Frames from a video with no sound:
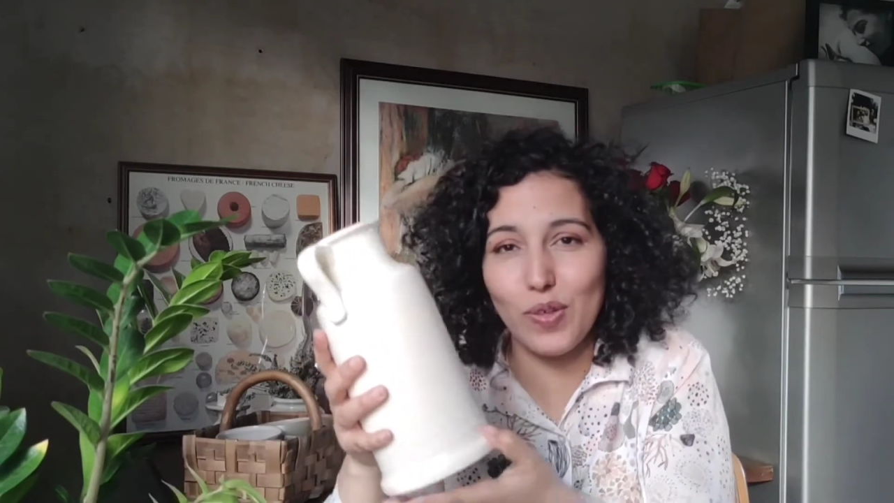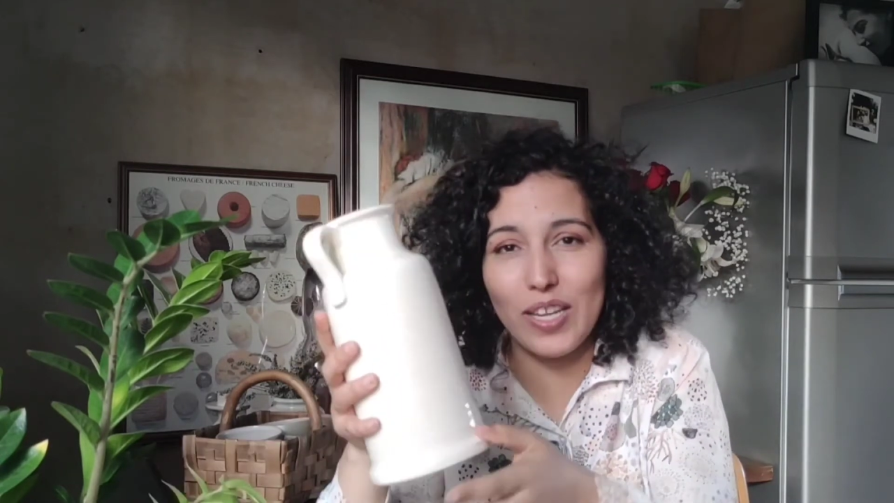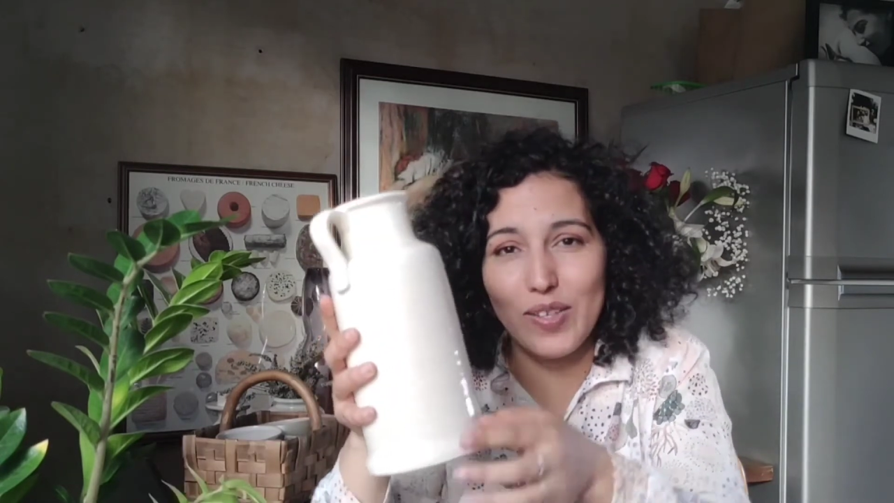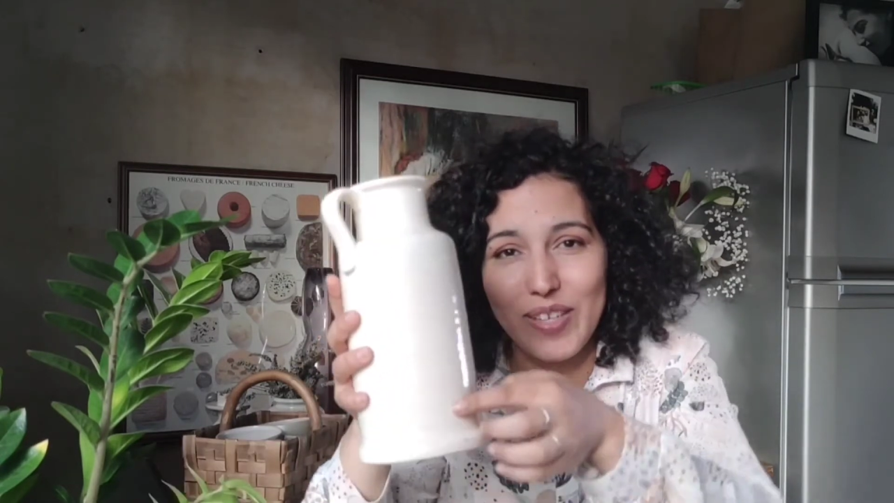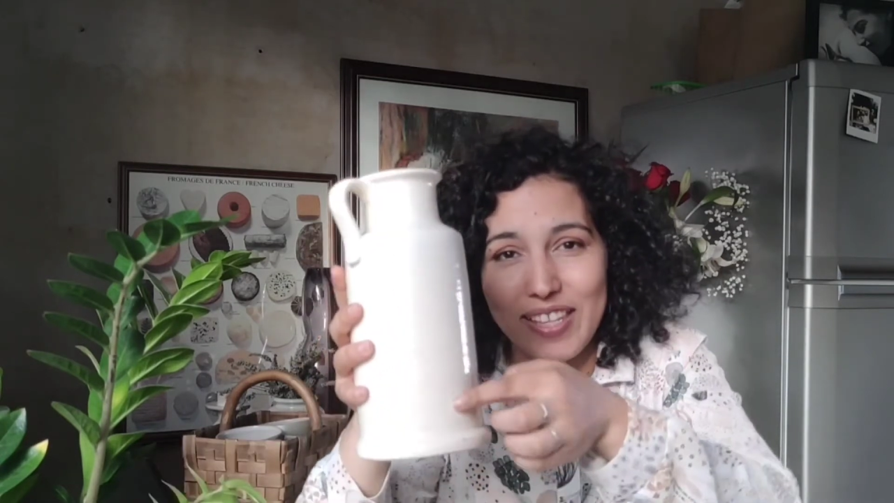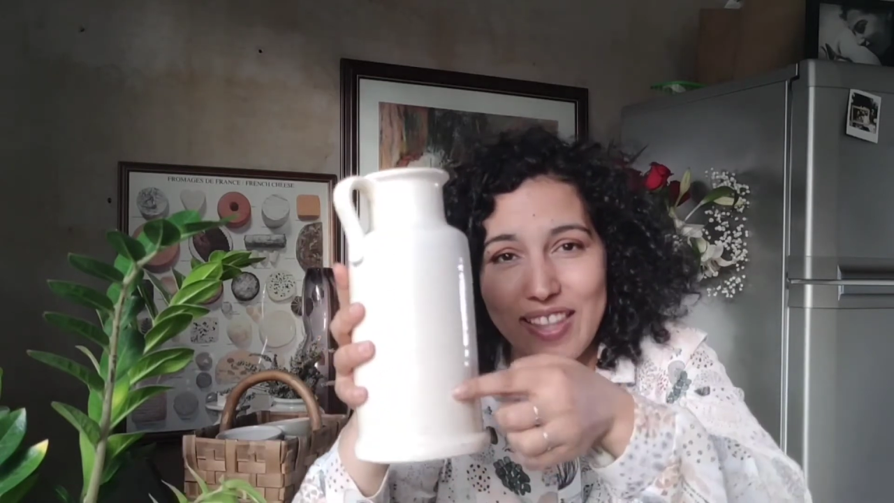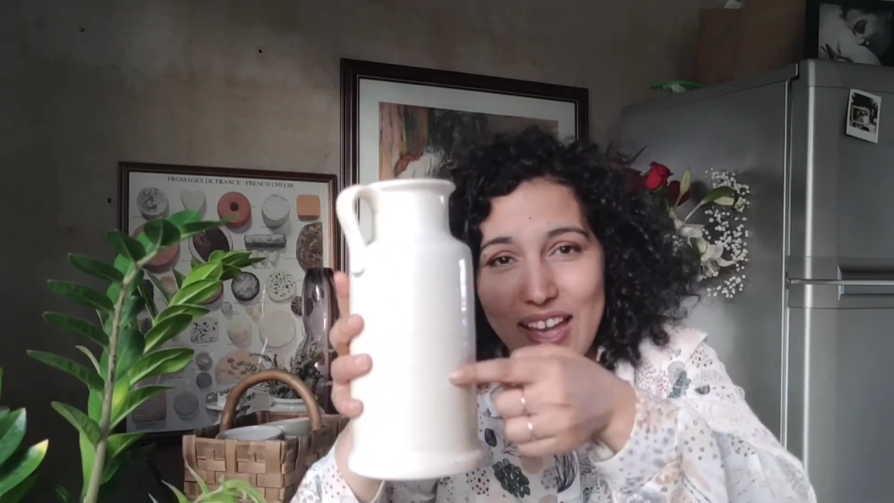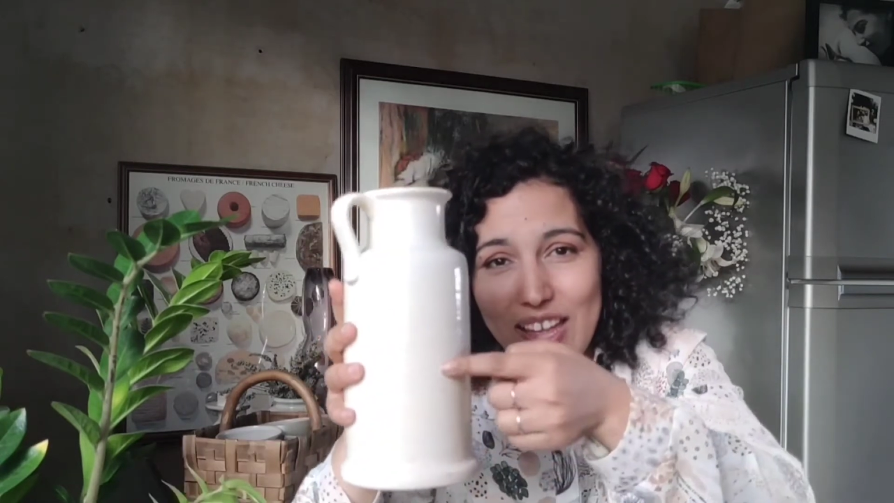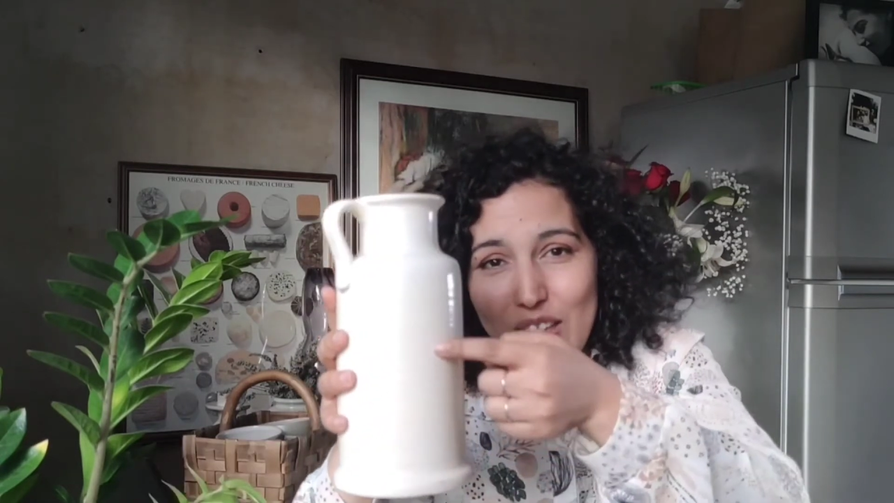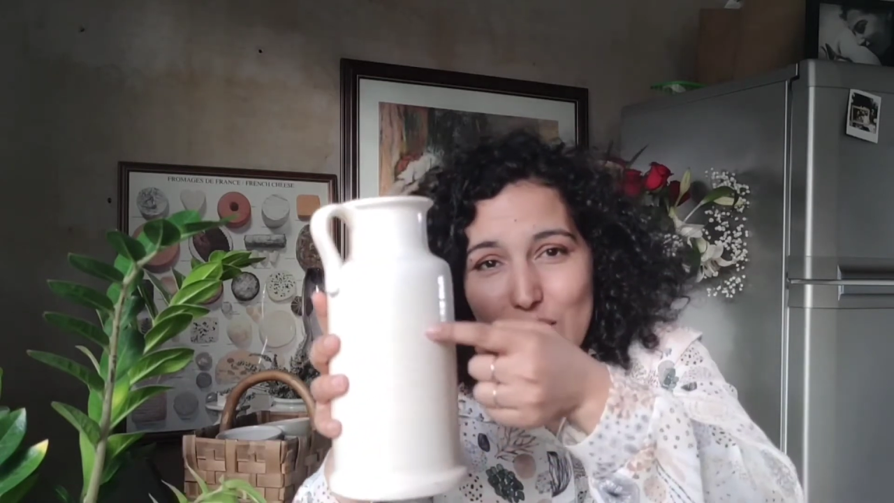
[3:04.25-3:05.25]
And look at that,
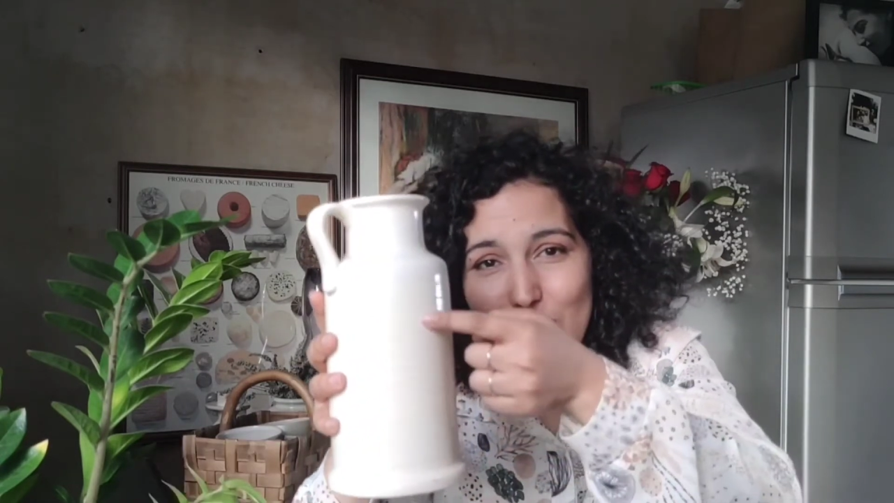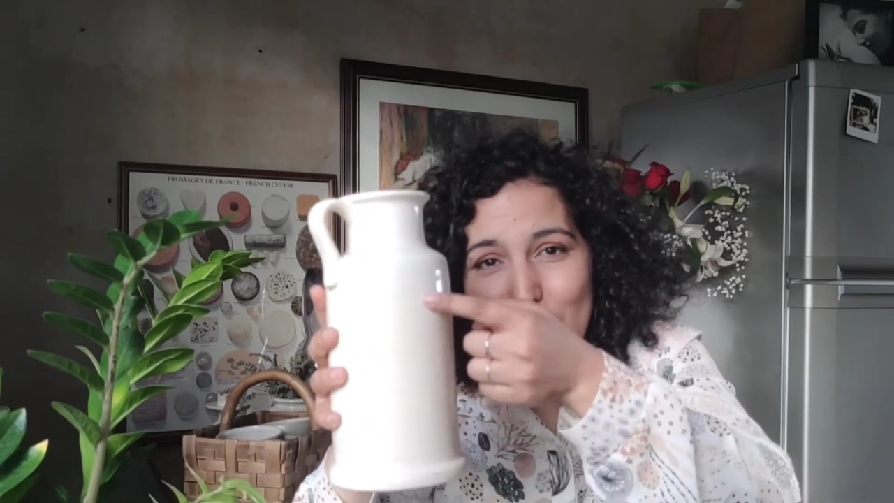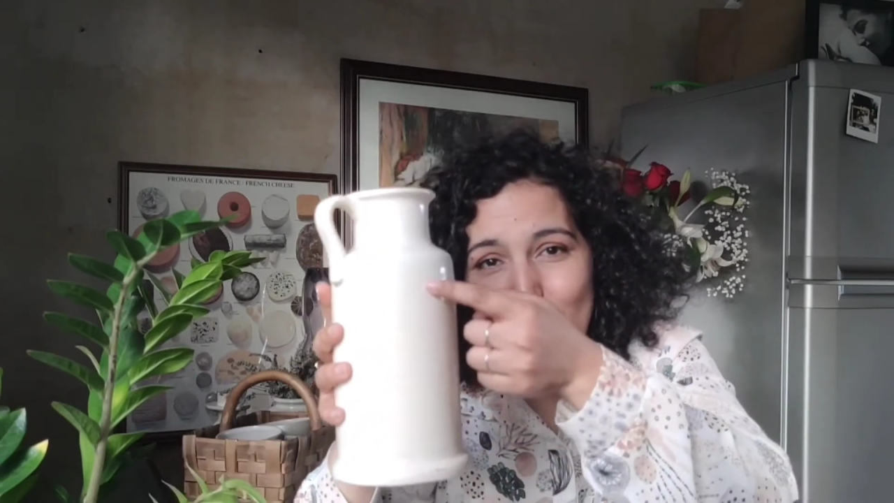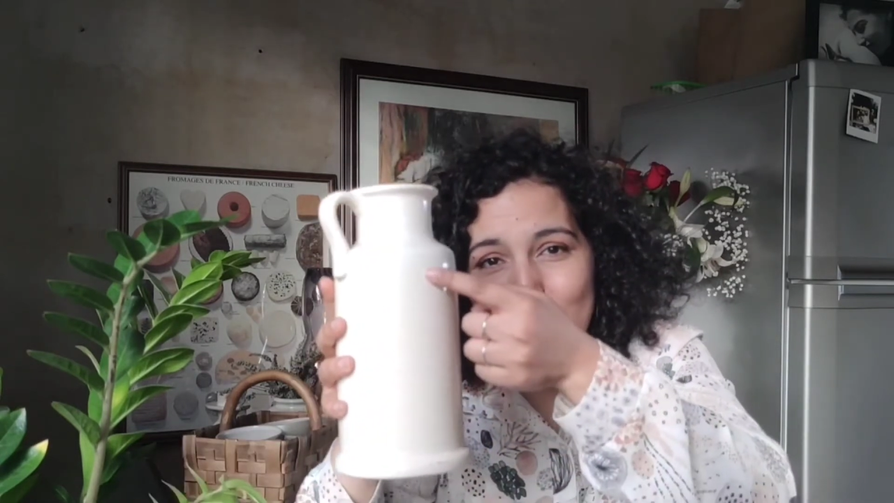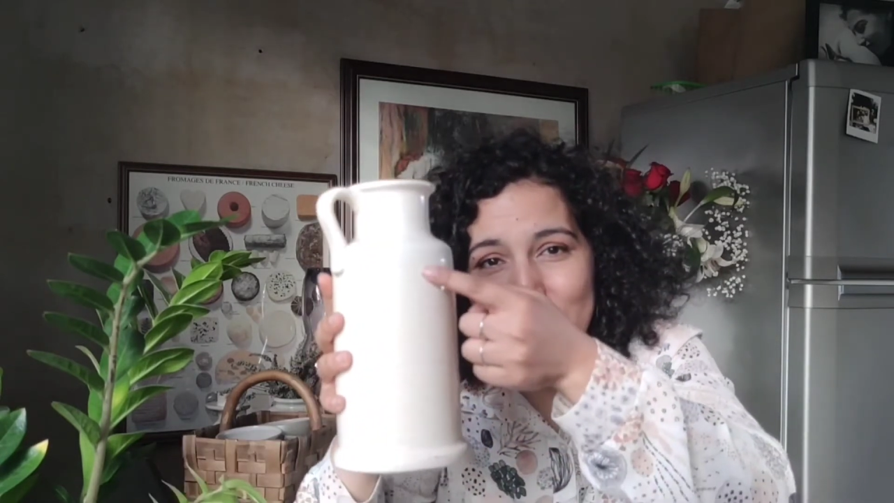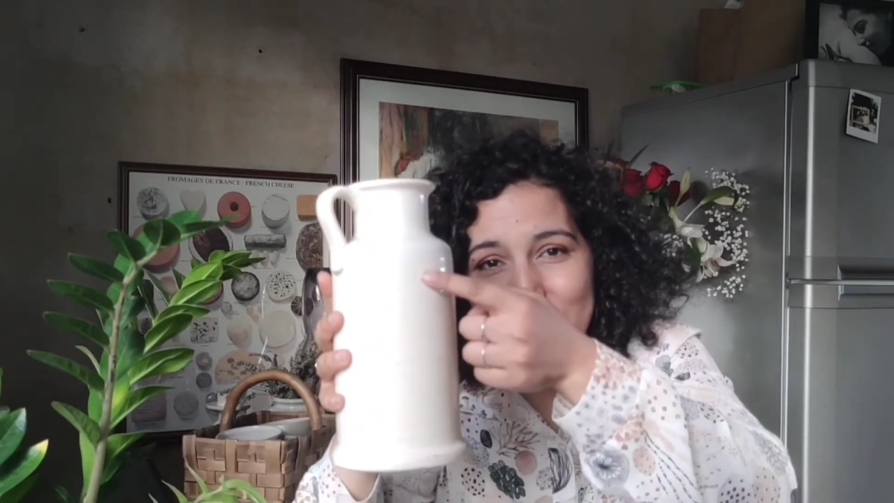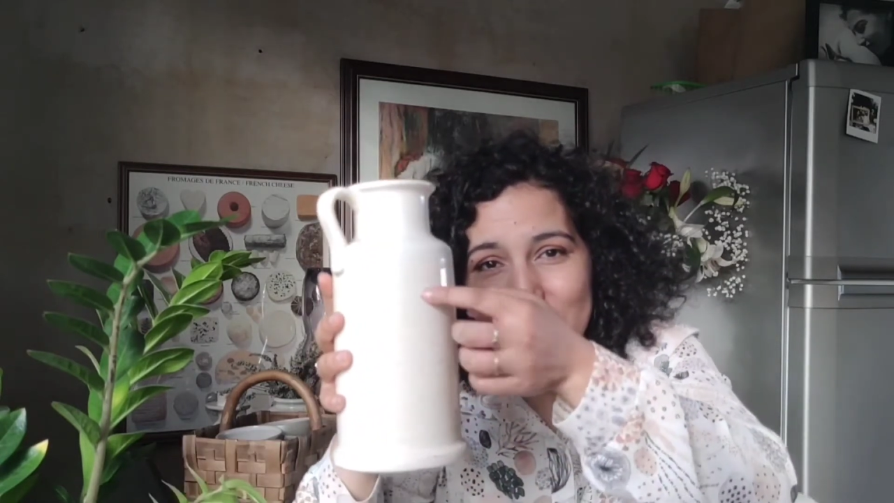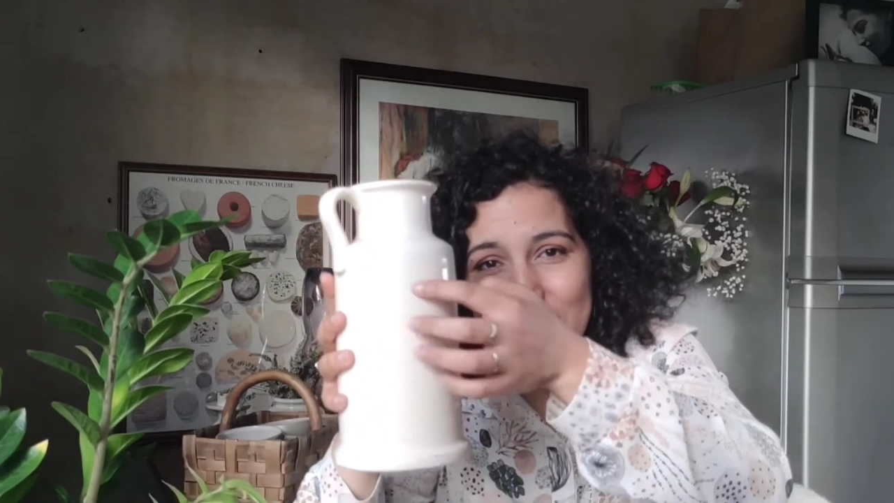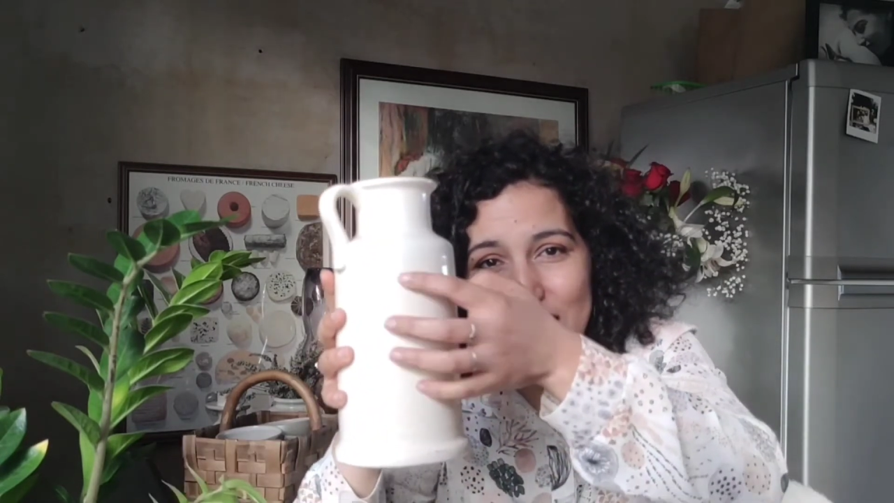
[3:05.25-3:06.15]
you can almost see the,